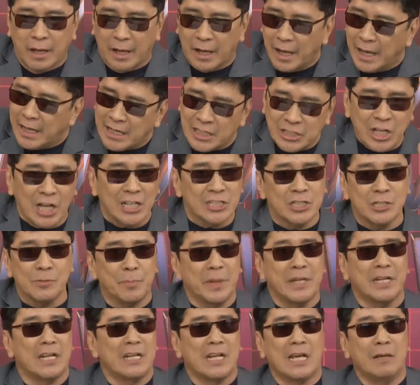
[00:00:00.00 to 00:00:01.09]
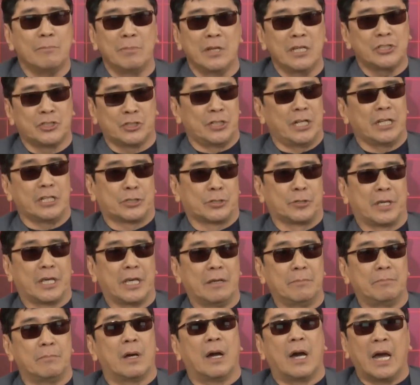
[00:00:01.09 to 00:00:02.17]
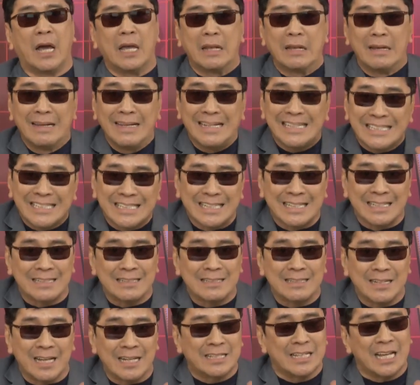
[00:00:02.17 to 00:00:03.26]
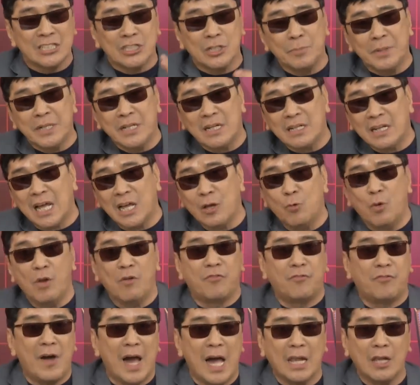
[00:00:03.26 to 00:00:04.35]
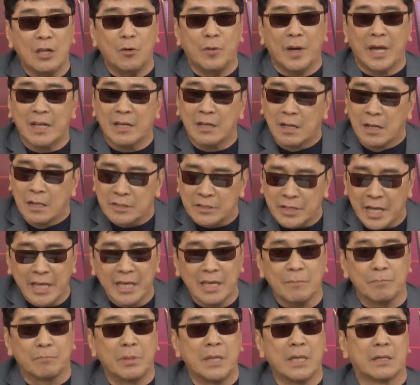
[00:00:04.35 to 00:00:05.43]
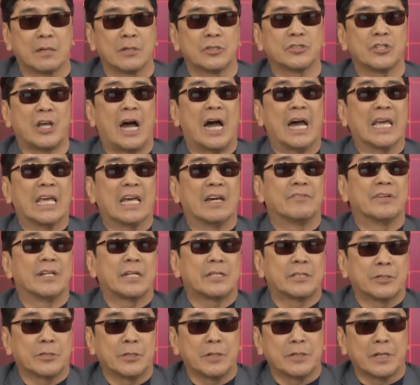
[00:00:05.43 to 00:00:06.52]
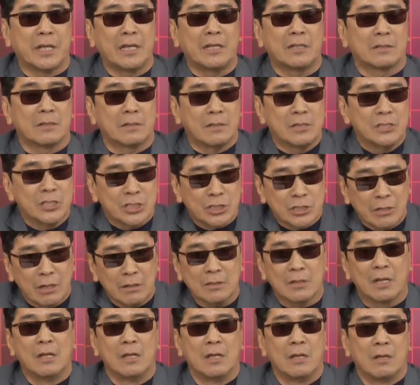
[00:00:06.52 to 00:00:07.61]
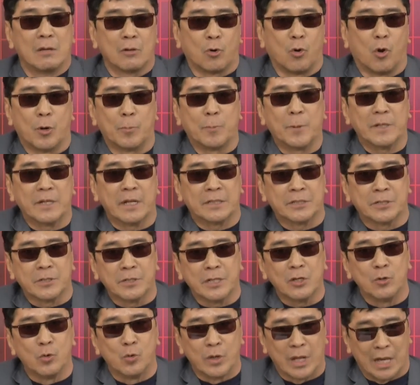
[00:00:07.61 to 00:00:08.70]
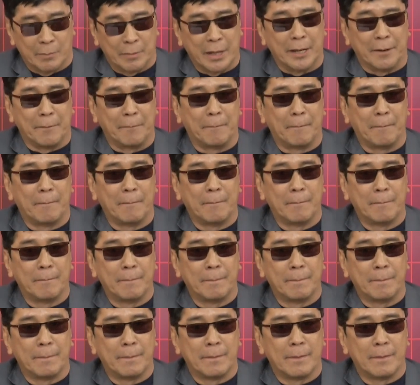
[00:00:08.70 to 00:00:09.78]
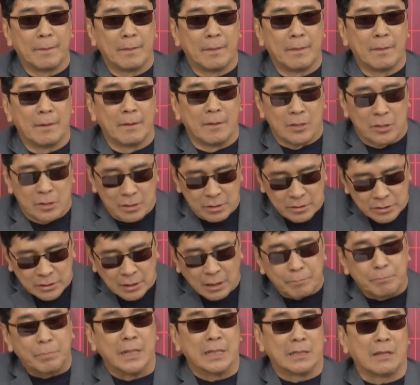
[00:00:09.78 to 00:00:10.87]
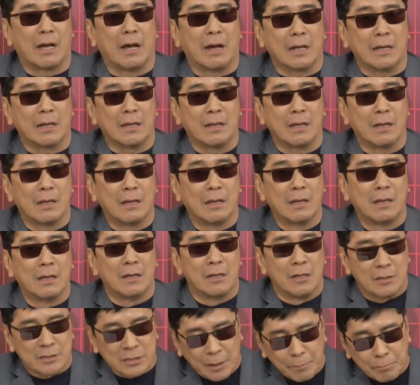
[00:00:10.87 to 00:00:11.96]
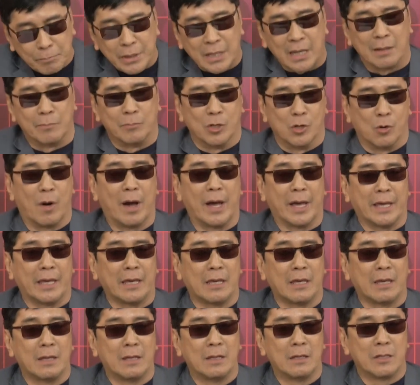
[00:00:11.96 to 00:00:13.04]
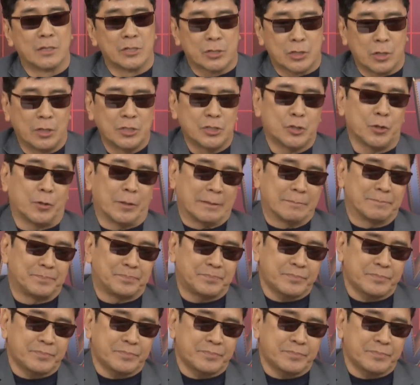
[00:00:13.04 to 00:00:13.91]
It doesn't mean that I'm listening to him. I listen. It doesn't mean that I will follow and dang it because I have an attorney to consult. Corporate attorney ho namin sa Bitag, sa BMUI. So in short,